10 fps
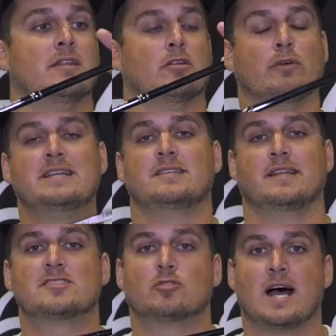The reason
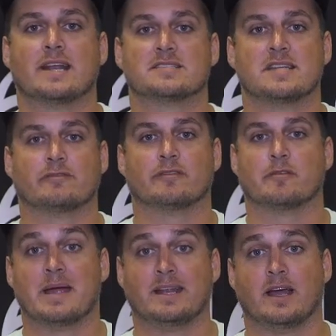this rod is different
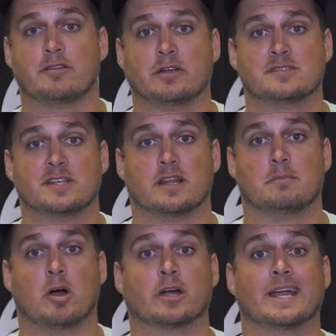from any other you've seen on the
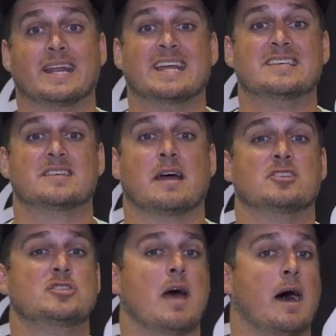market is a,
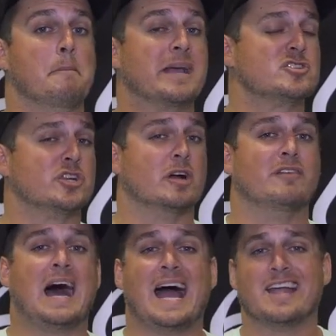a mixture of
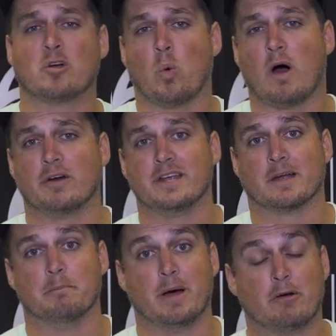high quality
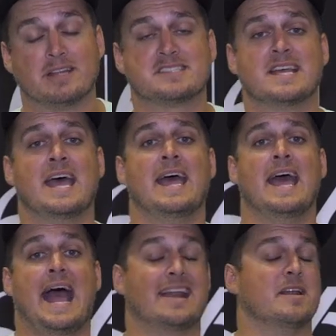components
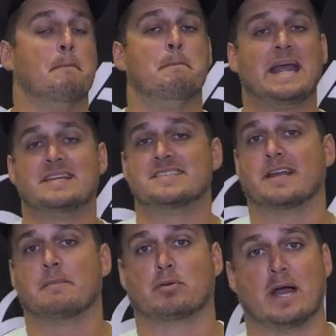at an
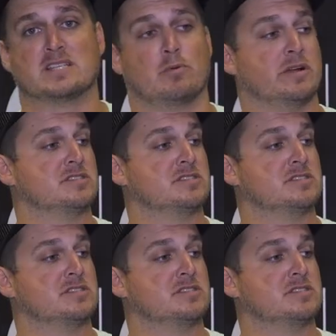amazing price point.